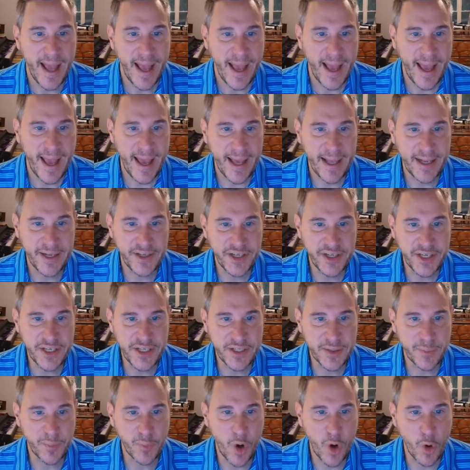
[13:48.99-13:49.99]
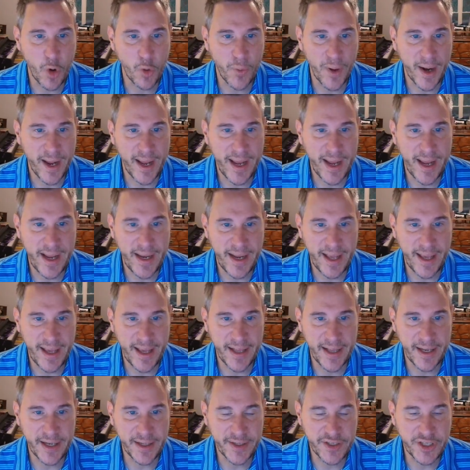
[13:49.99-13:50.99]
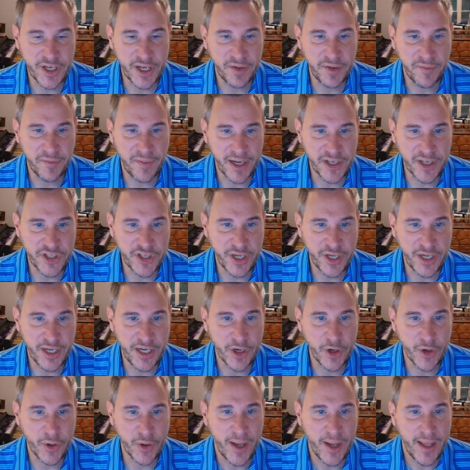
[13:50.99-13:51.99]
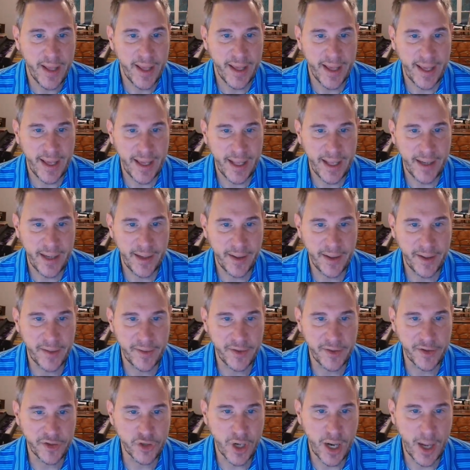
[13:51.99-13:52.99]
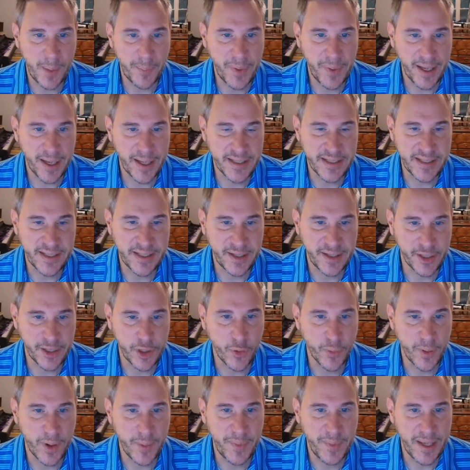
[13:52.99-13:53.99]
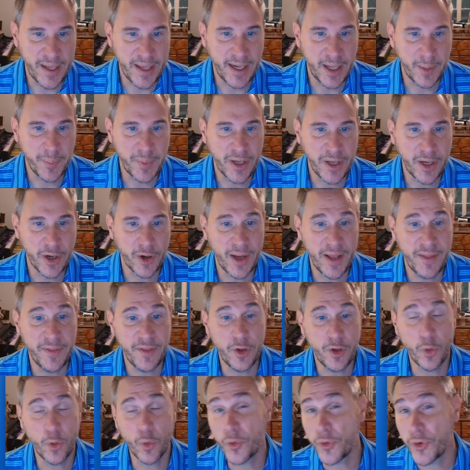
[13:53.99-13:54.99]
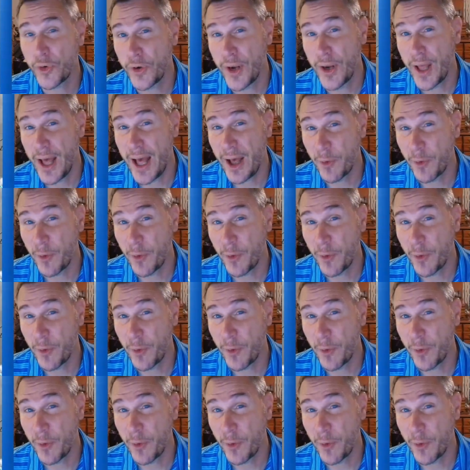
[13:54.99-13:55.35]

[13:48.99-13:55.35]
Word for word: and just some rain and convection here in the tropics and the Caribbean up here in the northern,